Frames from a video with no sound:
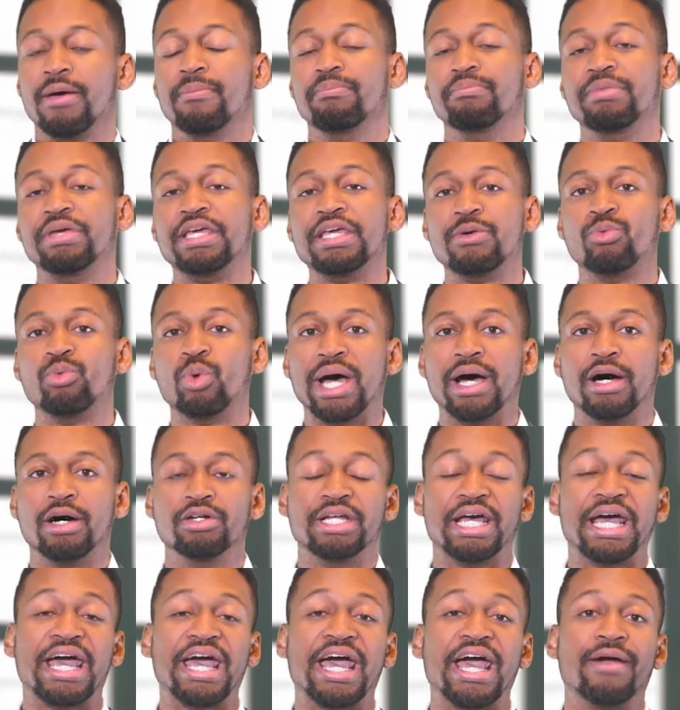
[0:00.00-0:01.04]
Meanwhile,
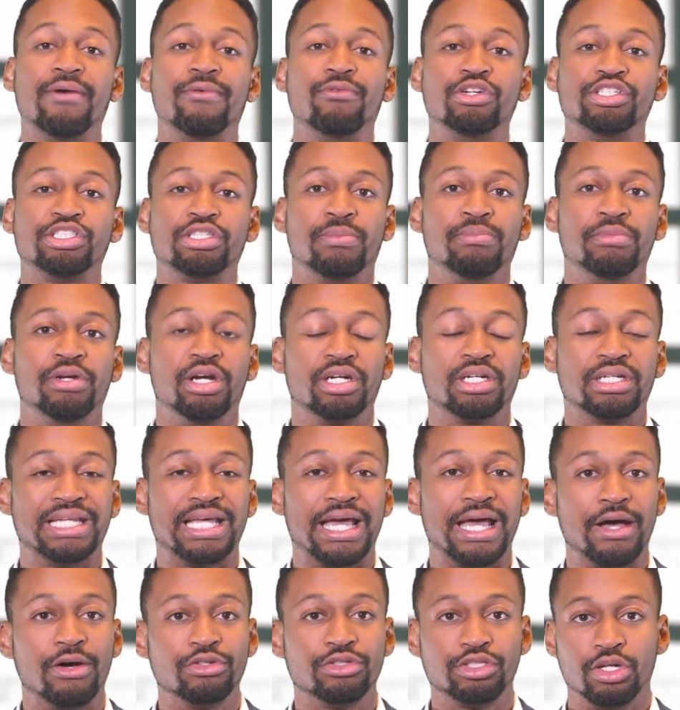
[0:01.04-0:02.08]
the average American
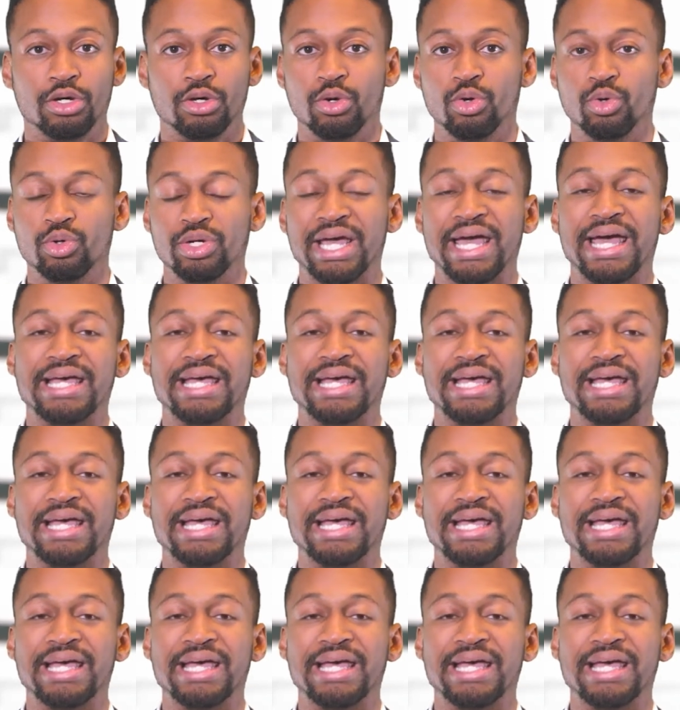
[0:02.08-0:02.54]
household